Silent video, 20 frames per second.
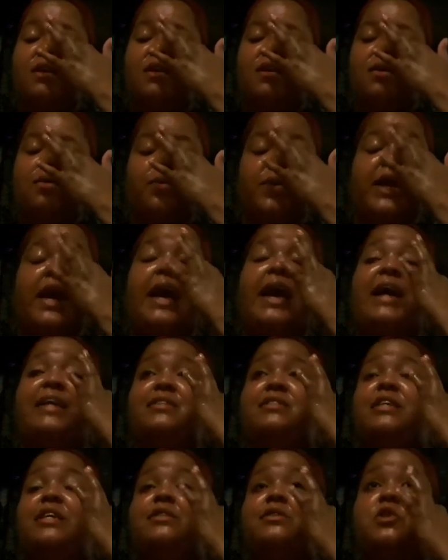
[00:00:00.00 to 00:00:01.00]
we had to
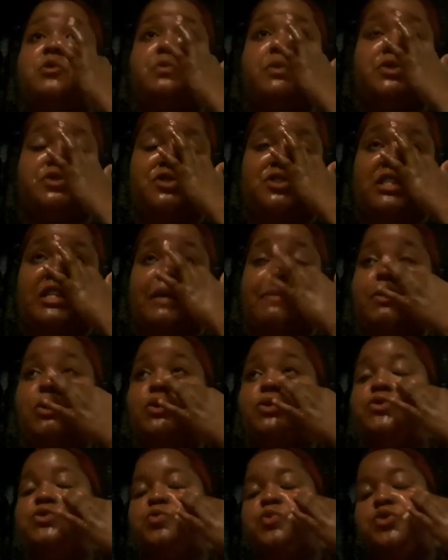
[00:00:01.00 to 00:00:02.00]
take these pictures, and I
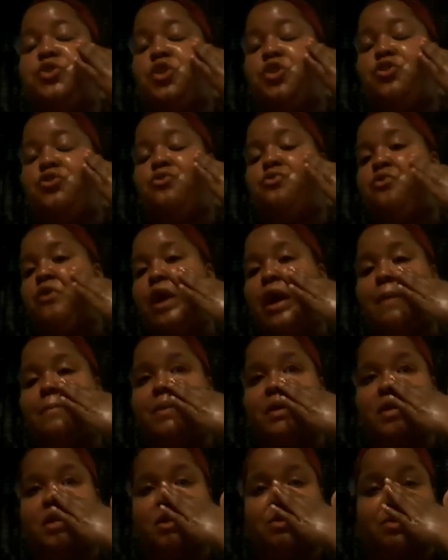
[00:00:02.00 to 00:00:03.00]
posed with a little
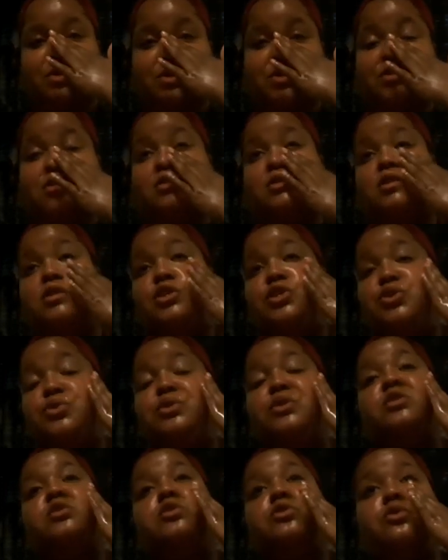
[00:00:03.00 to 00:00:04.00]
rabbit, and he was just the
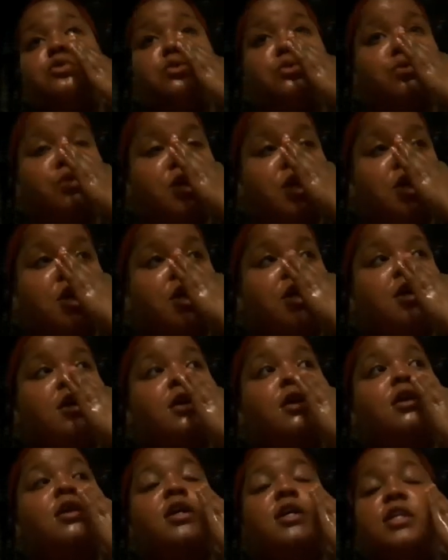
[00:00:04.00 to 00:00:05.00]
cutest little
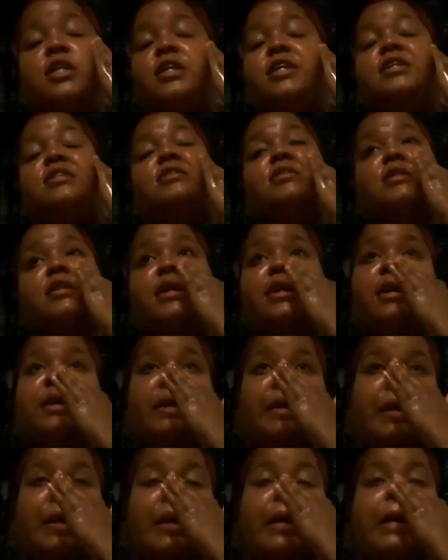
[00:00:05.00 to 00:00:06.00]
cuddliest thing.